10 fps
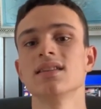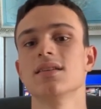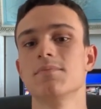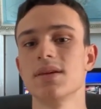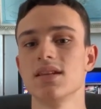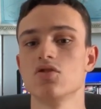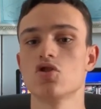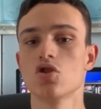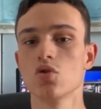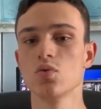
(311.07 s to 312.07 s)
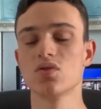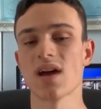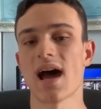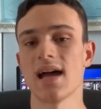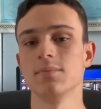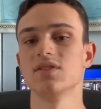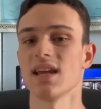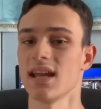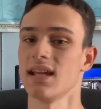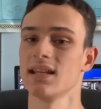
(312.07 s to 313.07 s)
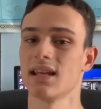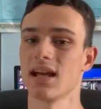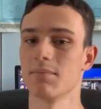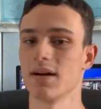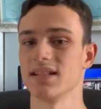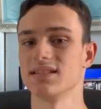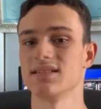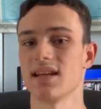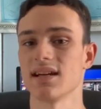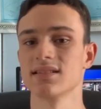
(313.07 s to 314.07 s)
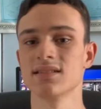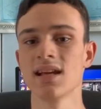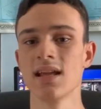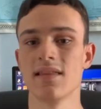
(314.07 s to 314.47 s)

to be two times eight gigabyte sticks.